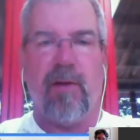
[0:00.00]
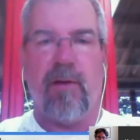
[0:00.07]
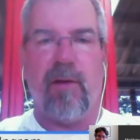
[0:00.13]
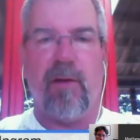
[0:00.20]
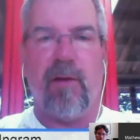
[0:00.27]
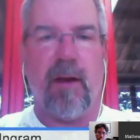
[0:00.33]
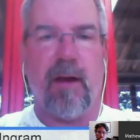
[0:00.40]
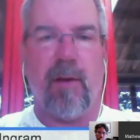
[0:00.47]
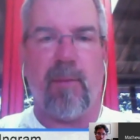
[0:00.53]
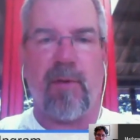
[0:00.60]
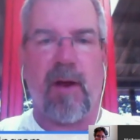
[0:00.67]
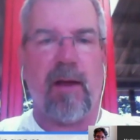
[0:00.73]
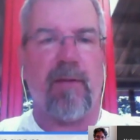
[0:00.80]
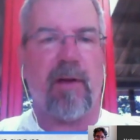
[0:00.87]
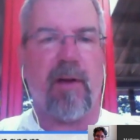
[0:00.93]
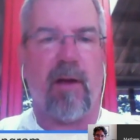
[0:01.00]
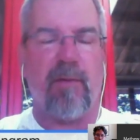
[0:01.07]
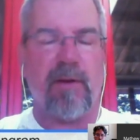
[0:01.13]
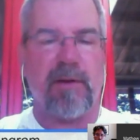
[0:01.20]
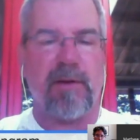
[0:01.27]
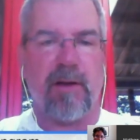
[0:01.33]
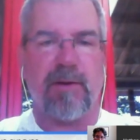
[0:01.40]
in private
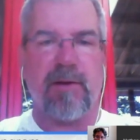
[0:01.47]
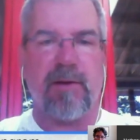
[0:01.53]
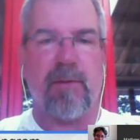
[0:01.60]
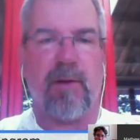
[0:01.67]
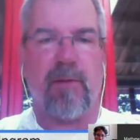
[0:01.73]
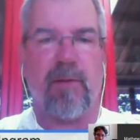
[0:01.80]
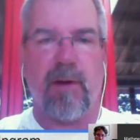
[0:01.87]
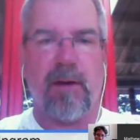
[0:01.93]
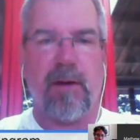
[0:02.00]
conversations between